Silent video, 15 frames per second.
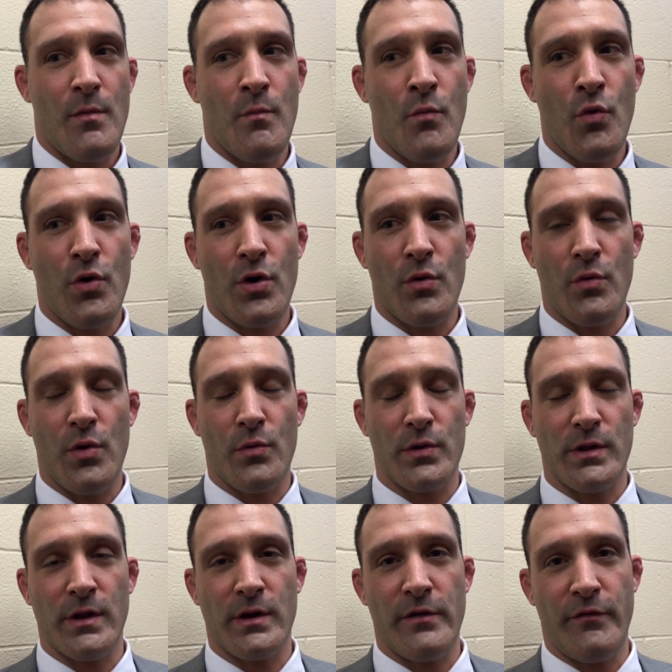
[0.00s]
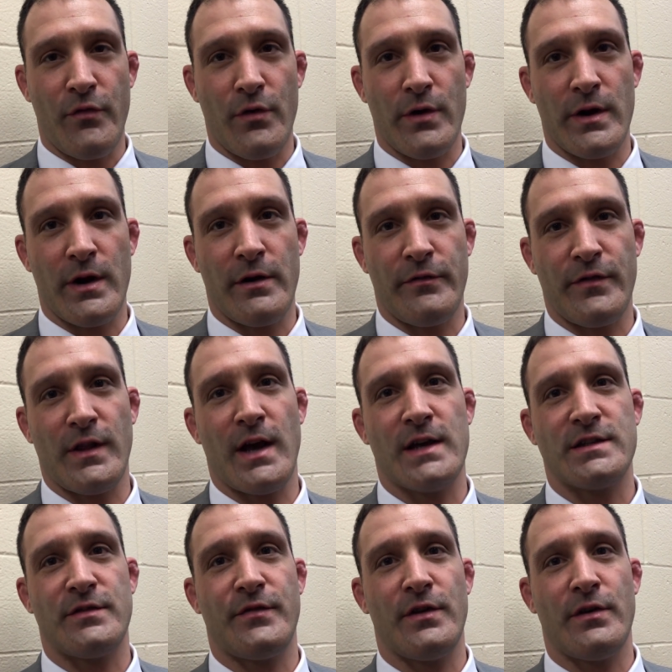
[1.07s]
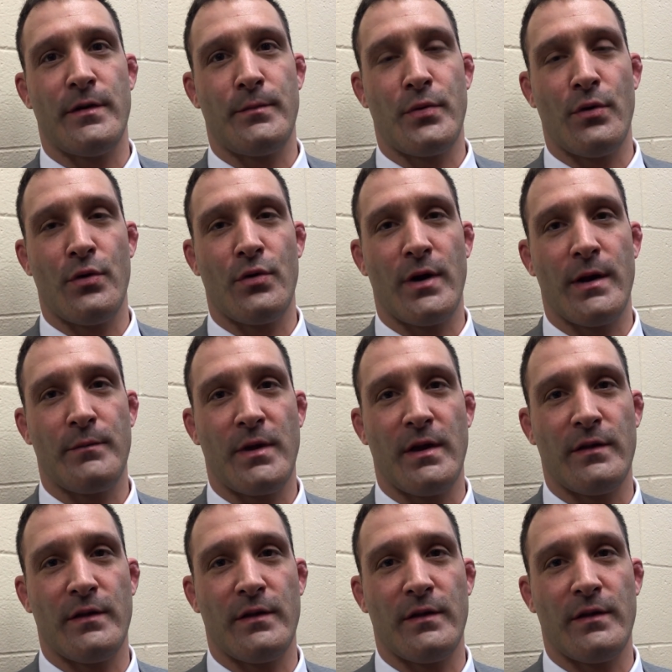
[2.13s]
more what we're looking for in our philosophy and our program.